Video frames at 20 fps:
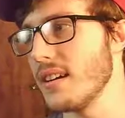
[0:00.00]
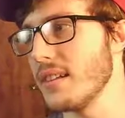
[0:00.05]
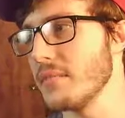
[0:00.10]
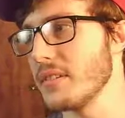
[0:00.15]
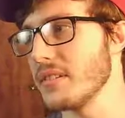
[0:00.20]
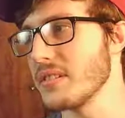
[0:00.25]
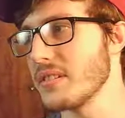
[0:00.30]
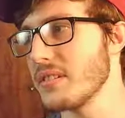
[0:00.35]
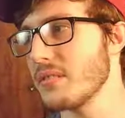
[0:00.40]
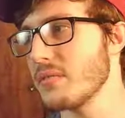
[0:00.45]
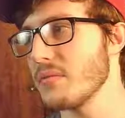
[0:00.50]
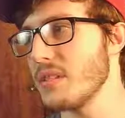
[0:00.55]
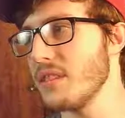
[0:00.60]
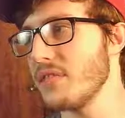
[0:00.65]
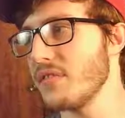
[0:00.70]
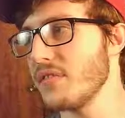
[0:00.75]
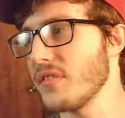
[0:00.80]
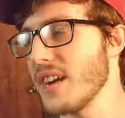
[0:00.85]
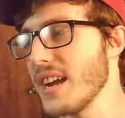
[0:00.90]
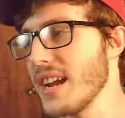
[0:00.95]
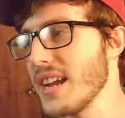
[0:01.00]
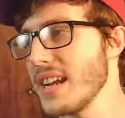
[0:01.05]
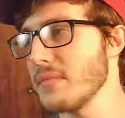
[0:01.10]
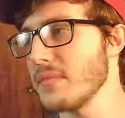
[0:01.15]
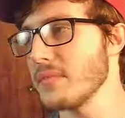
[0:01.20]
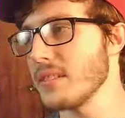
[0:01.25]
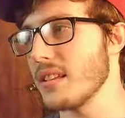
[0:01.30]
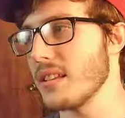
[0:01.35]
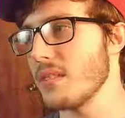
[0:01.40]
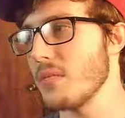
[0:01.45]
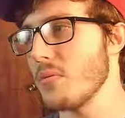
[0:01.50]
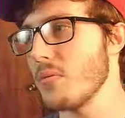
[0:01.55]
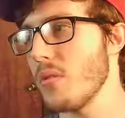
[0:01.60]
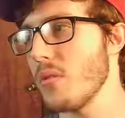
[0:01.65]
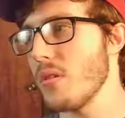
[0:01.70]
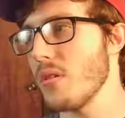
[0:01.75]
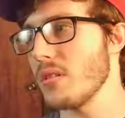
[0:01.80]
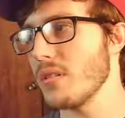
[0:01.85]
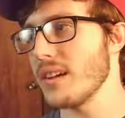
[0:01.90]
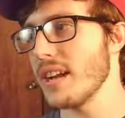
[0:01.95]
there's 3 frames on the
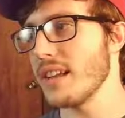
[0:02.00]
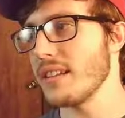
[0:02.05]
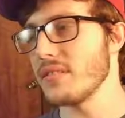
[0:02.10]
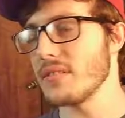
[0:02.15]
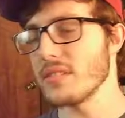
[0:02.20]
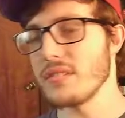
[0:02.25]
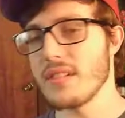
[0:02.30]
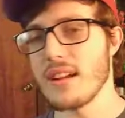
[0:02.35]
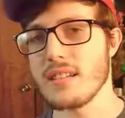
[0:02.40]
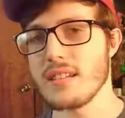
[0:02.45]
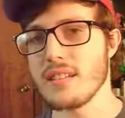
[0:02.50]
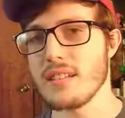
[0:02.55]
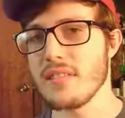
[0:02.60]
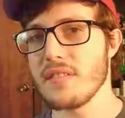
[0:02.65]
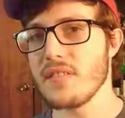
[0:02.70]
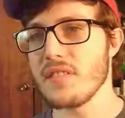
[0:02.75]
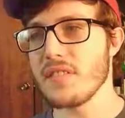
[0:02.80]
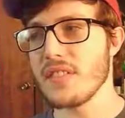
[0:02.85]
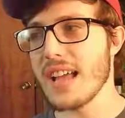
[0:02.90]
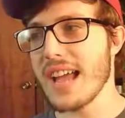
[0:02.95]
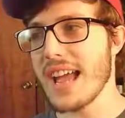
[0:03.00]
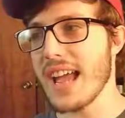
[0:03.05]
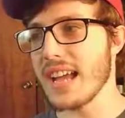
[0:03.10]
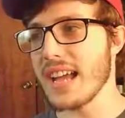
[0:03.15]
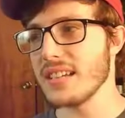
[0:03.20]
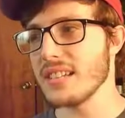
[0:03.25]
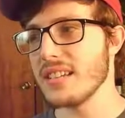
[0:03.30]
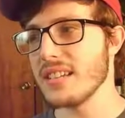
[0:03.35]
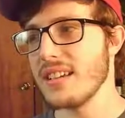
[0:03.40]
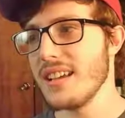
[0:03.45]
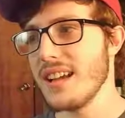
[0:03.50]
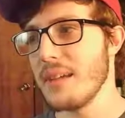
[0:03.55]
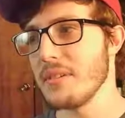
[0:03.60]
wall kind of surrounding the Flash.